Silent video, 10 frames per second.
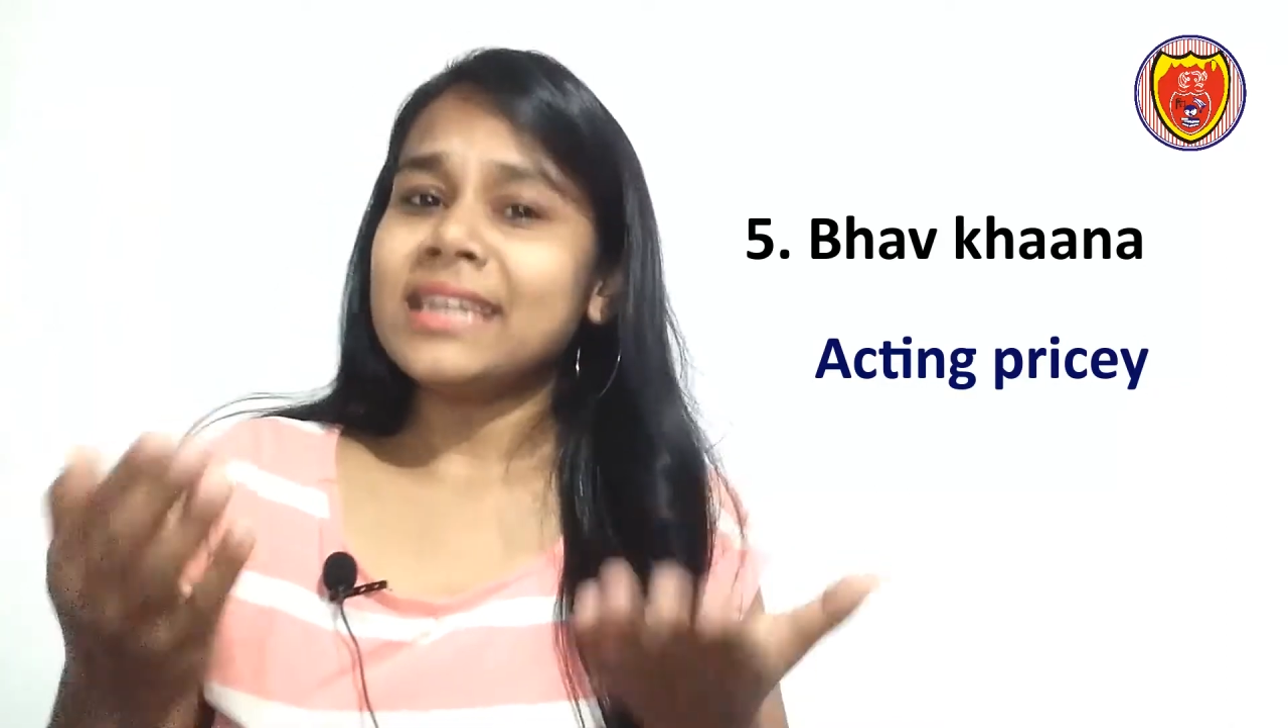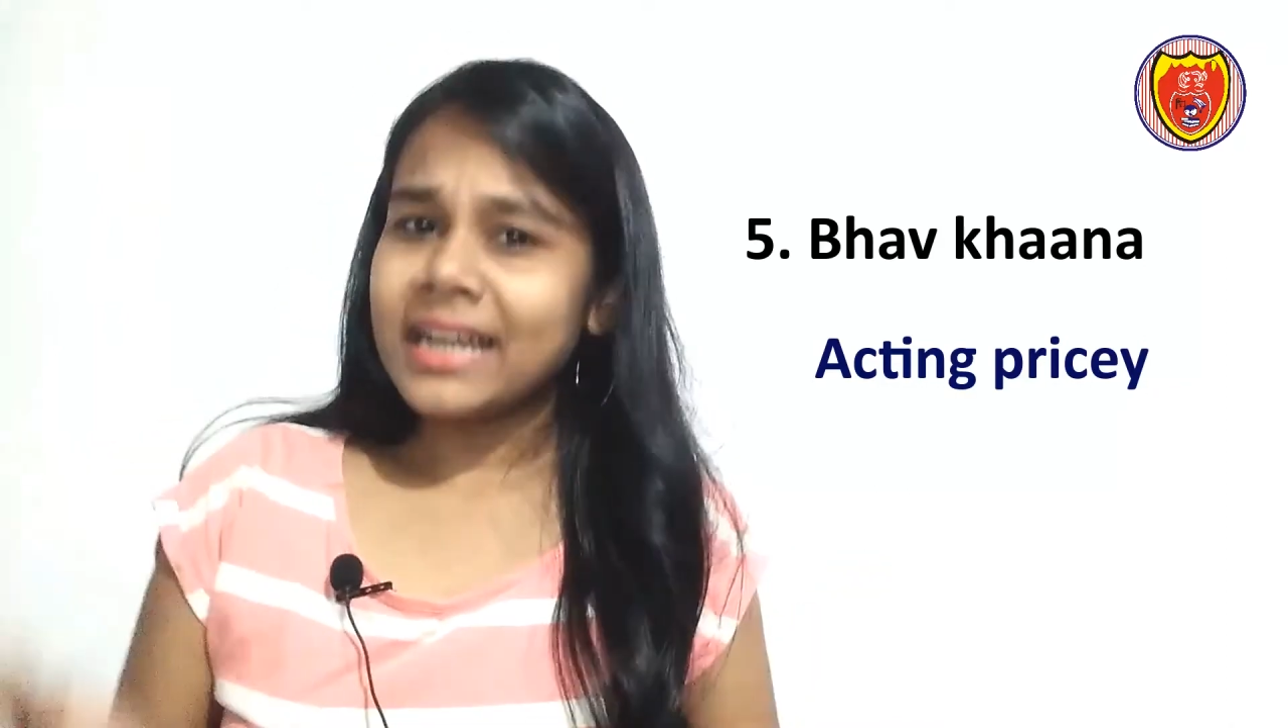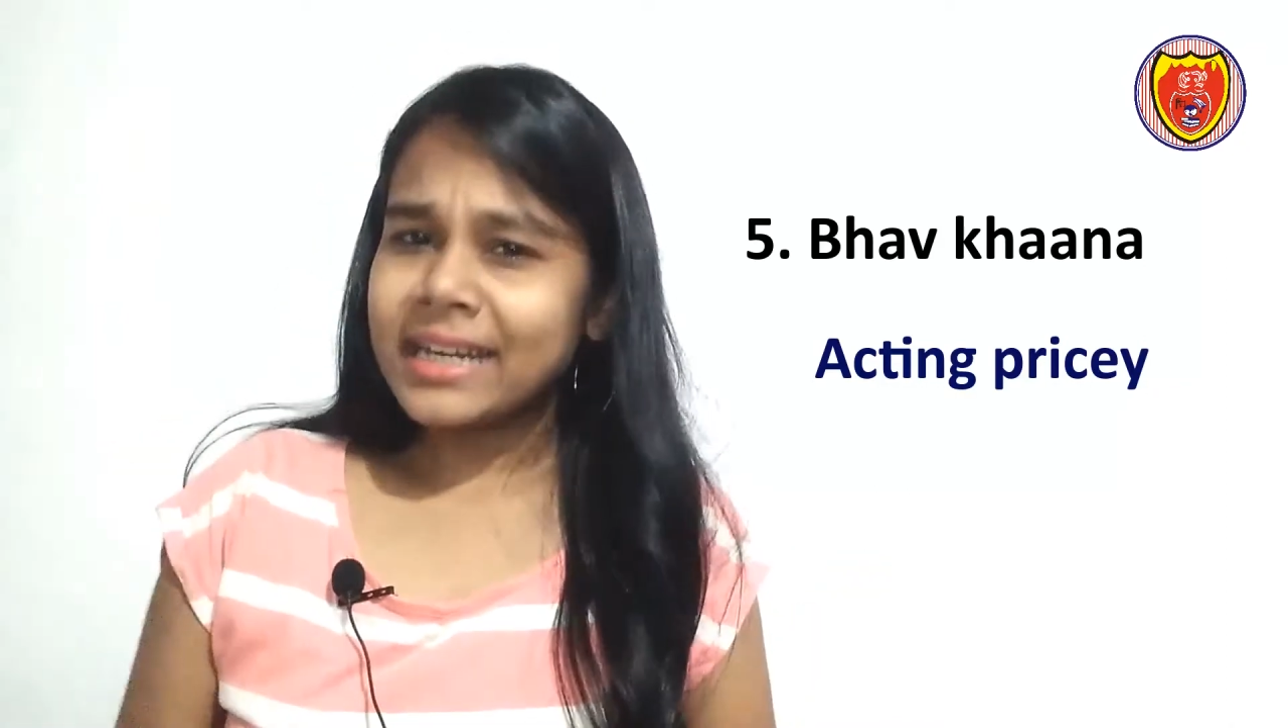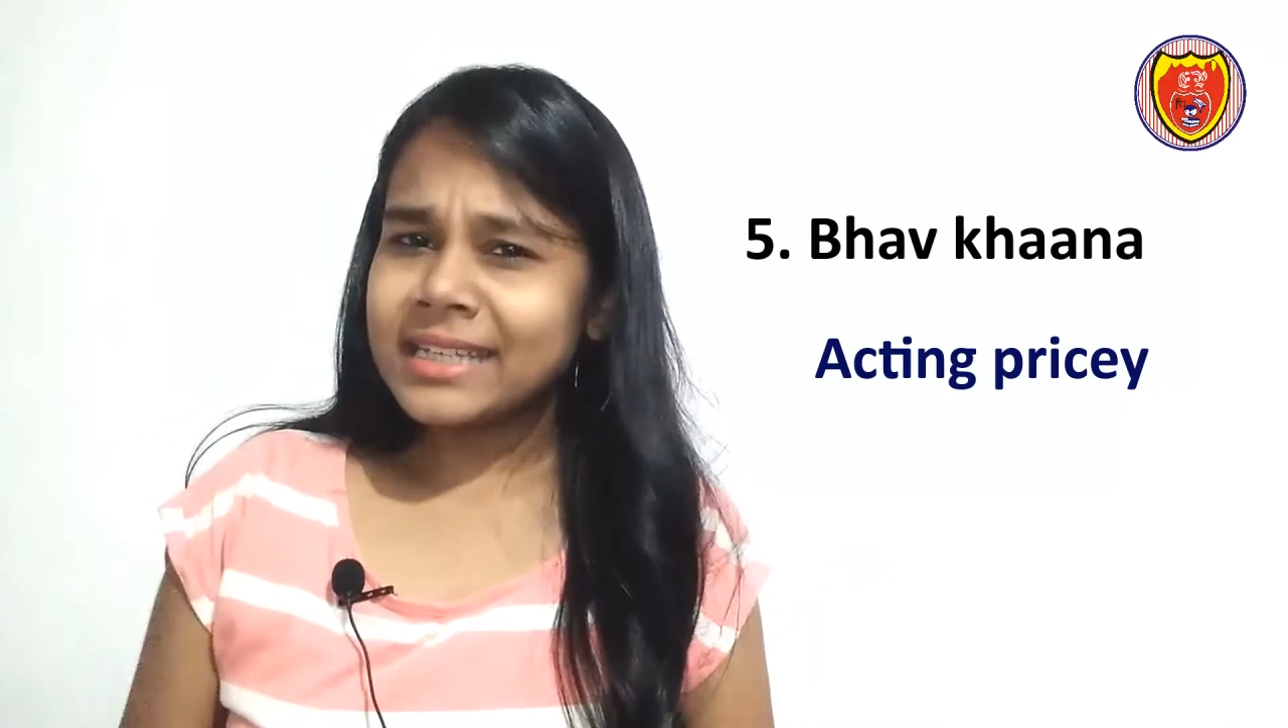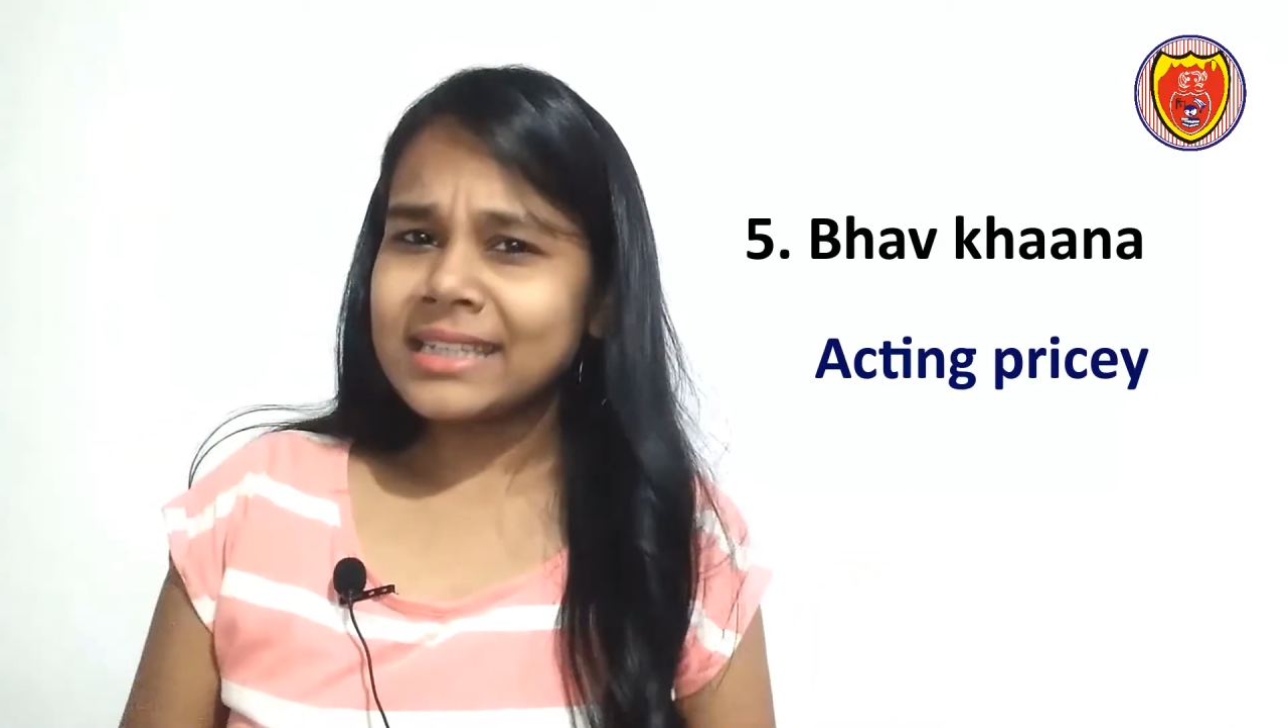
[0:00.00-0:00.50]

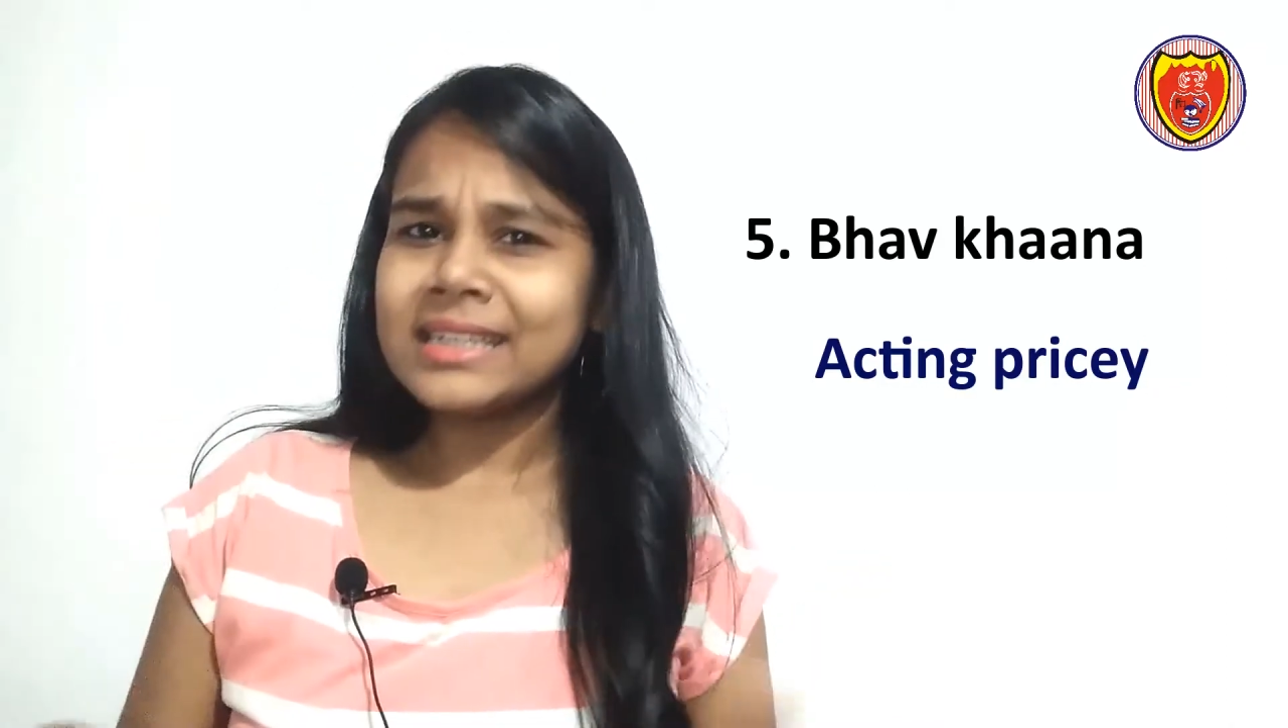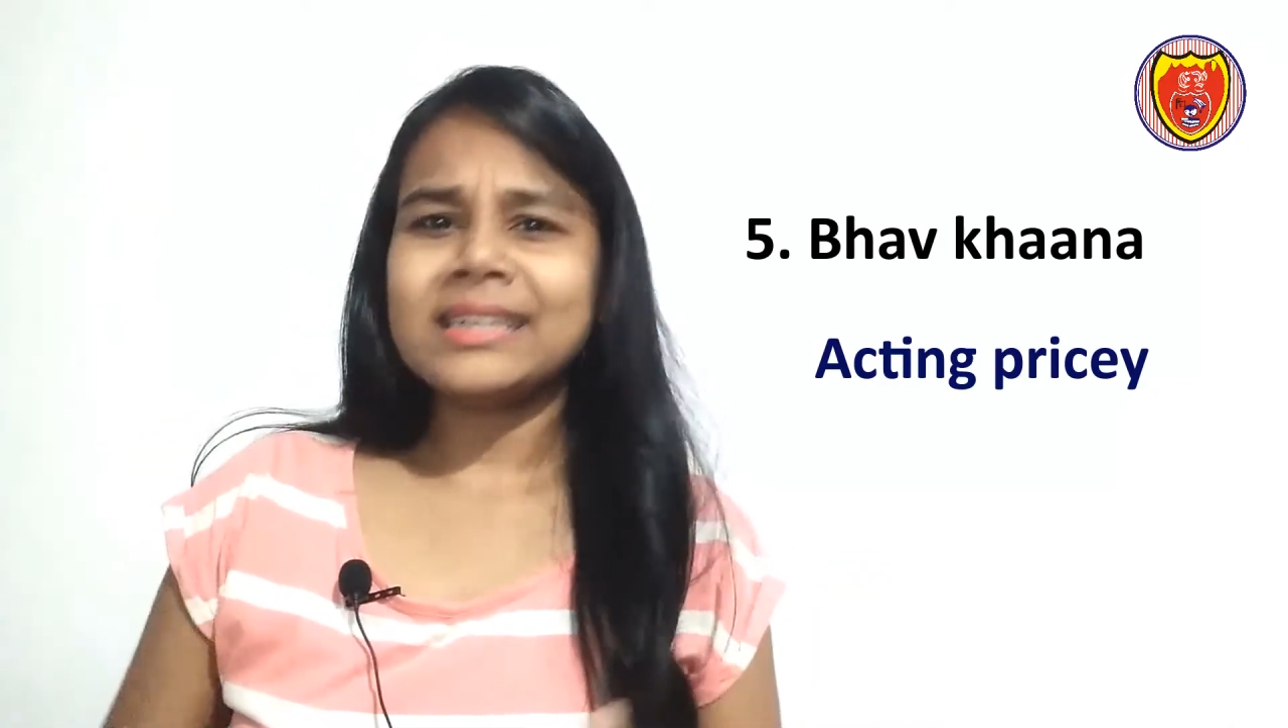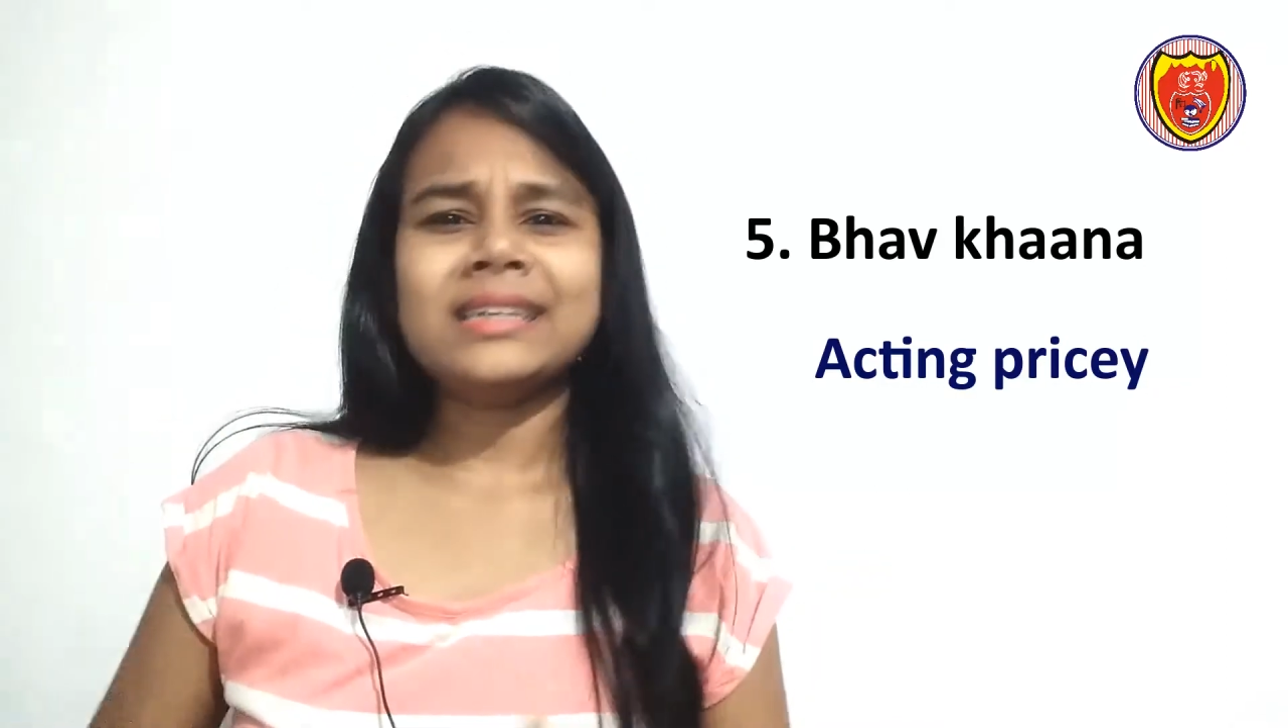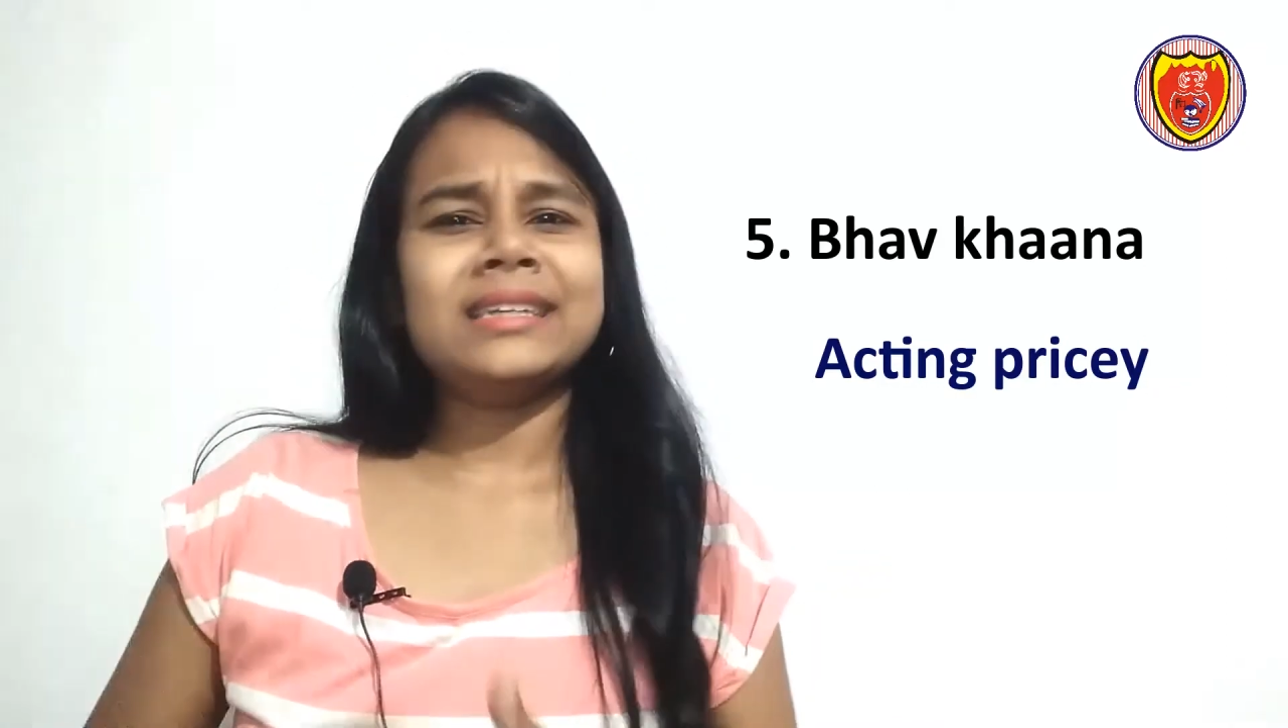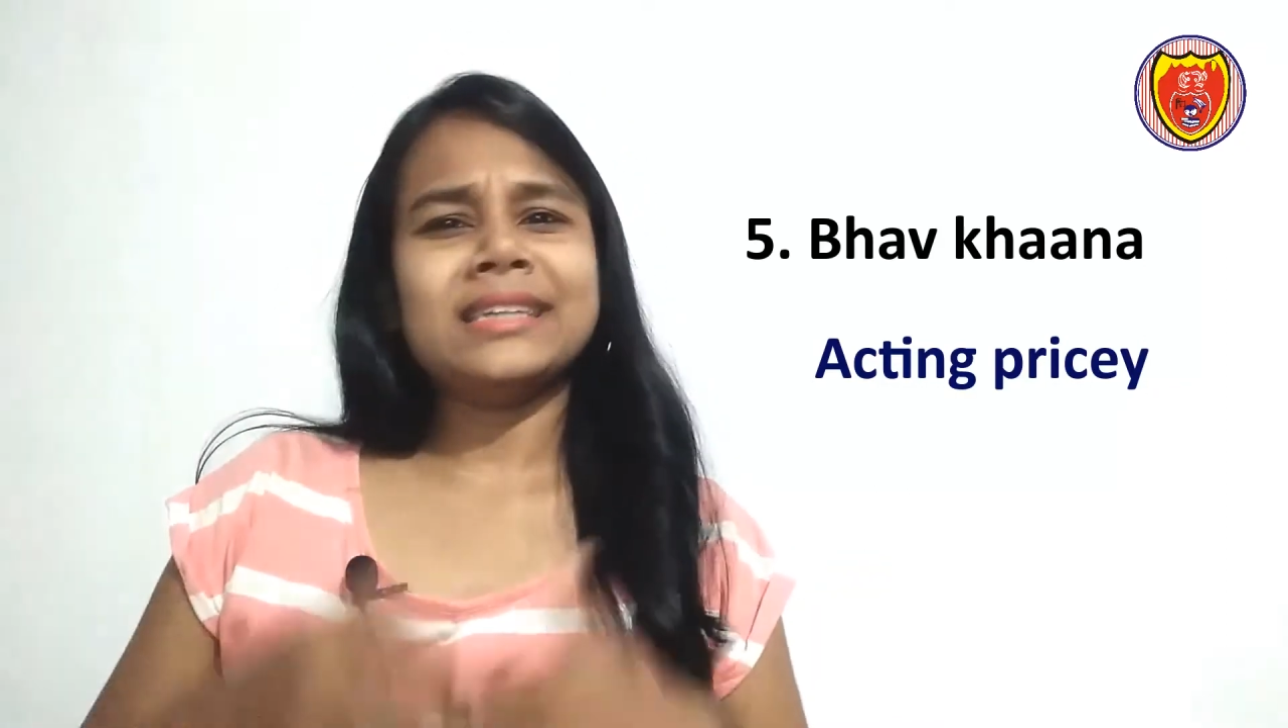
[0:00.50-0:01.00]
ladki